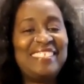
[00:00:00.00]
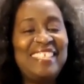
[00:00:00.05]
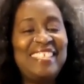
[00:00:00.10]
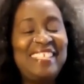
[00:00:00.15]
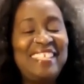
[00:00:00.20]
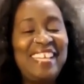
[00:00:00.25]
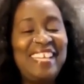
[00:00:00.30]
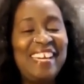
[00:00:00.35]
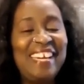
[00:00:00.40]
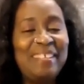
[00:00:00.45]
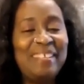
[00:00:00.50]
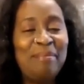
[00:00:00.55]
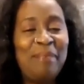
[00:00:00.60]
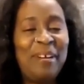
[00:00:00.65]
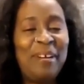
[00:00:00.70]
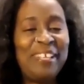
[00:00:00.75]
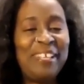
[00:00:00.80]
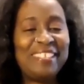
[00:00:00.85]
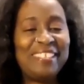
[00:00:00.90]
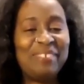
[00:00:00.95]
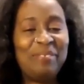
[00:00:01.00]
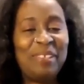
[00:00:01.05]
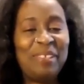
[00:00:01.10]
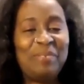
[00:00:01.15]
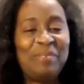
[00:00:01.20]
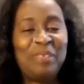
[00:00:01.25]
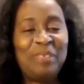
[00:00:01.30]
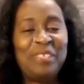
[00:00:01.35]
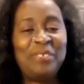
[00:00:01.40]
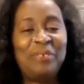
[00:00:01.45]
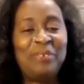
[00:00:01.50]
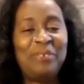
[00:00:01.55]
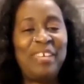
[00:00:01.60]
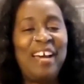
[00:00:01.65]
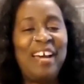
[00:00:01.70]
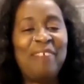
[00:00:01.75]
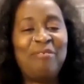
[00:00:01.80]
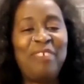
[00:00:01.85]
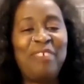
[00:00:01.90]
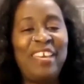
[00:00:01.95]
see the other model. What what do we
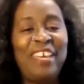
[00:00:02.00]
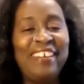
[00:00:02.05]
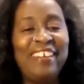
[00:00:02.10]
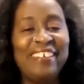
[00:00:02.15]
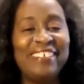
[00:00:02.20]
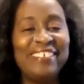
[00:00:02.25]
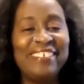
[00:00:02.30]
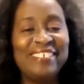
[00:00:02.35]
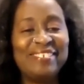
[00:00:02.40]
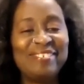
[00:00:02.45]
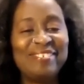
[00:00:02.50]
have here?